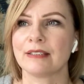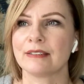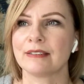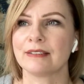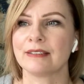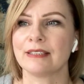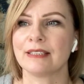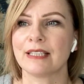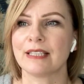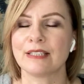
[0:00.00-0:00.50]

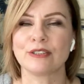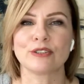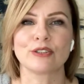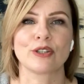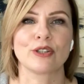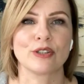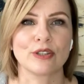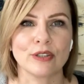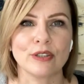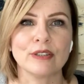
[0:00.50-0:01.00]

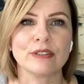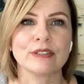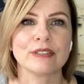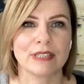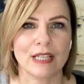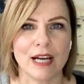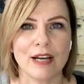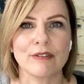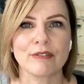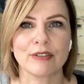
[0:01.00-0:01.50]
internal
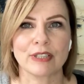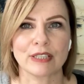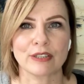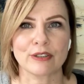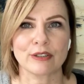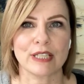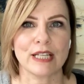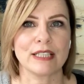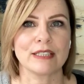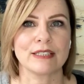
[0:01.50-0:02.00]
stuff. It
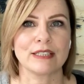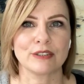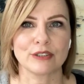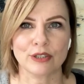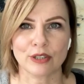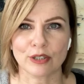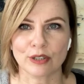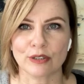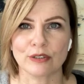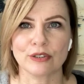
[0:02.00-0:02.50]
creates
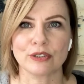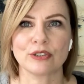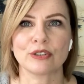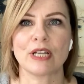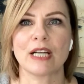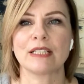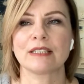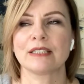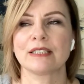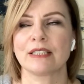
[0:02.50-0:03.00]
internal
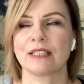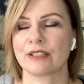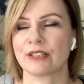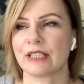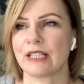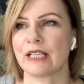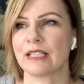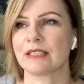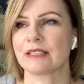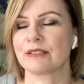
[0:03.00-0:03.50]
stress. It
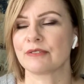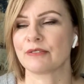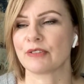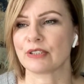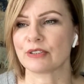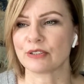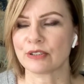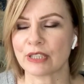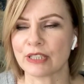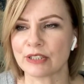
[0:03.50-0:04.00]
creates
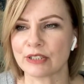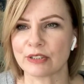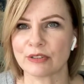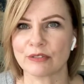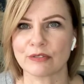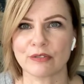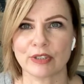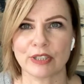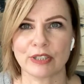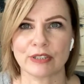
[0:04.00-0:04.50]
frustration
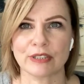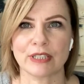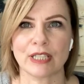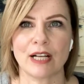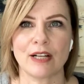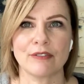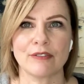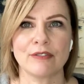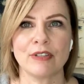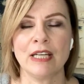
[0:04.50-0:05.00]
for
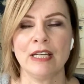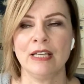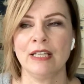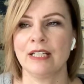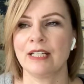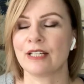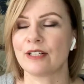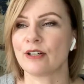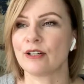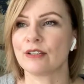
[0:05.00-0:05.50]
yourself.
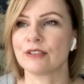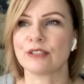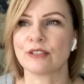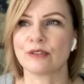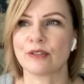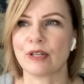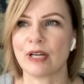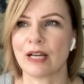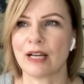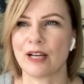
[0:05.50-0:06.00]
It
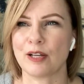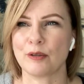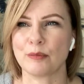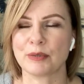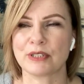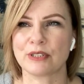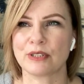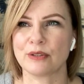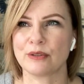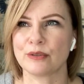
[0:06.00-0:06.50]
also
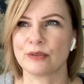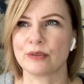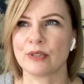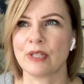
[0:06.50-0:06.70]
helps to